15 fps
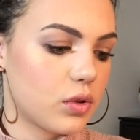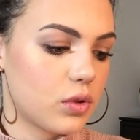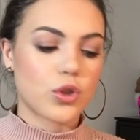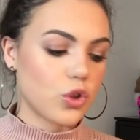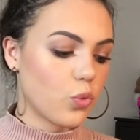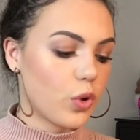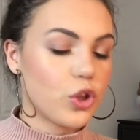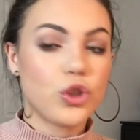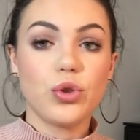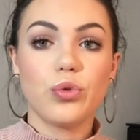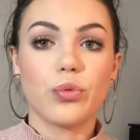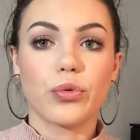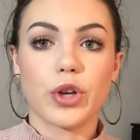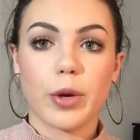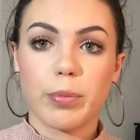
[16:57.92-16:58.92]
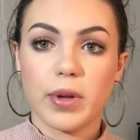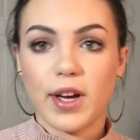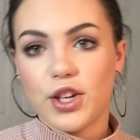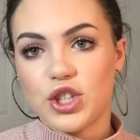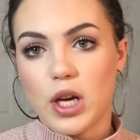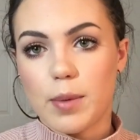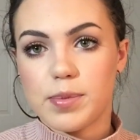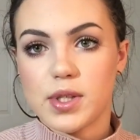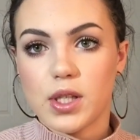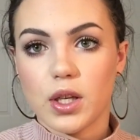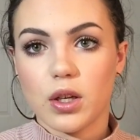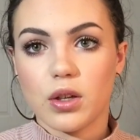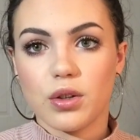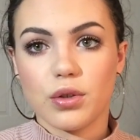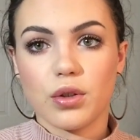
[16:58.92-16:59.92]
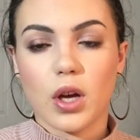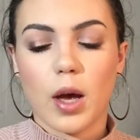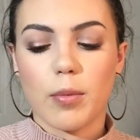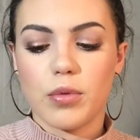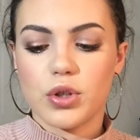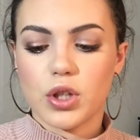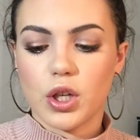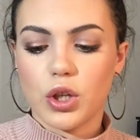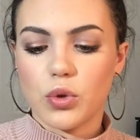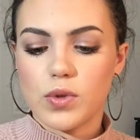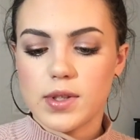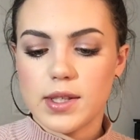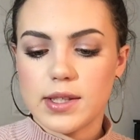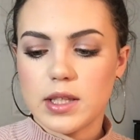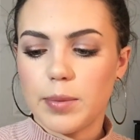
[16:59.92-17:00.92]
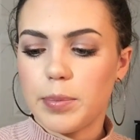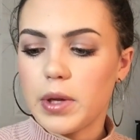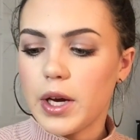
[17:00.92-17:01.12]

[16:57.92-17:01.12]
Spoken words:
So once you reapply chapstick, I'm just going to use this lip